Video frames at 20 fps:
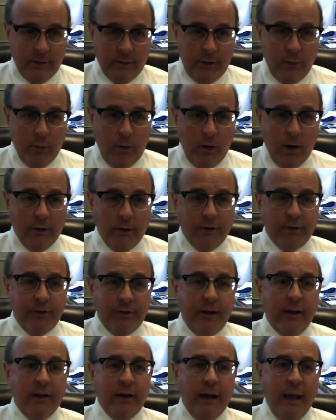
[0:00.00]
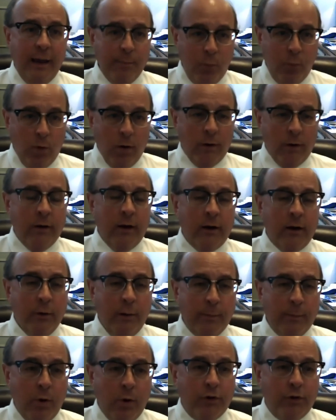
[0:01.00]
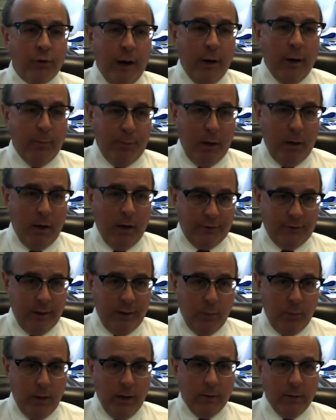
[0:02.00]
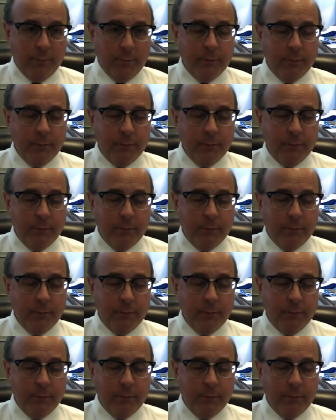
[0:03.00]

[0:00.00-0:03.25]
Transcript: than you are to see a game warden on a remote trout pond somewhere.